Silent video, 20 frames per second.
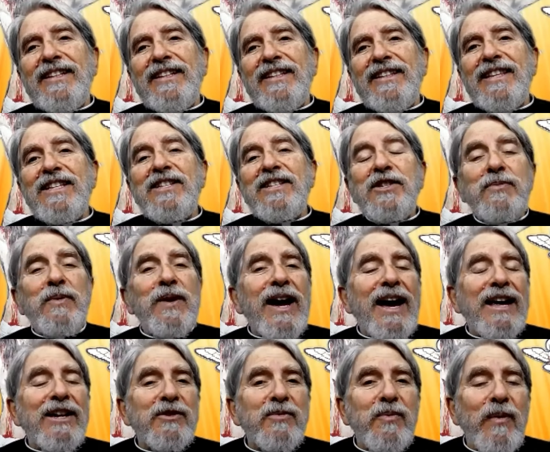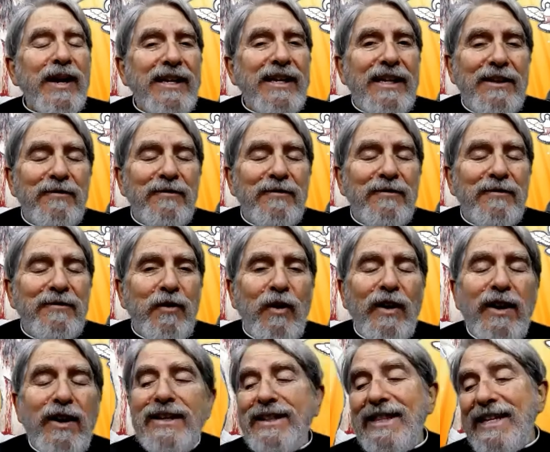This is what God is waiting for.
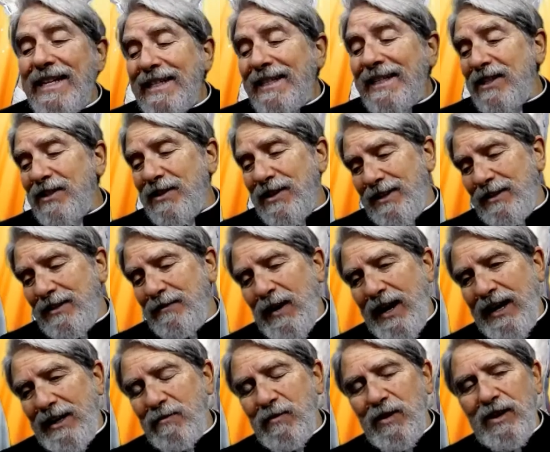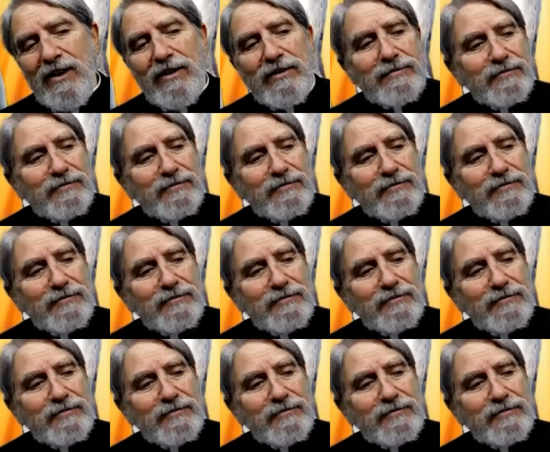This is the divine will.